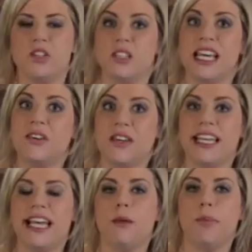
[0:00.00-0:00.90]
so that you can
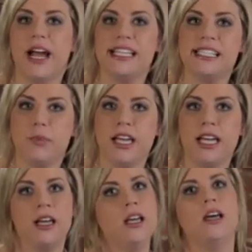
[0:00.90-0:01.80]
get a price
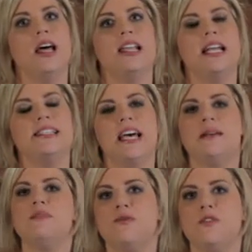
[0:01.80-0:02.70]
break. A lot of
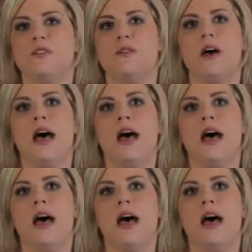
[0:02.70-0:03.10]
times if you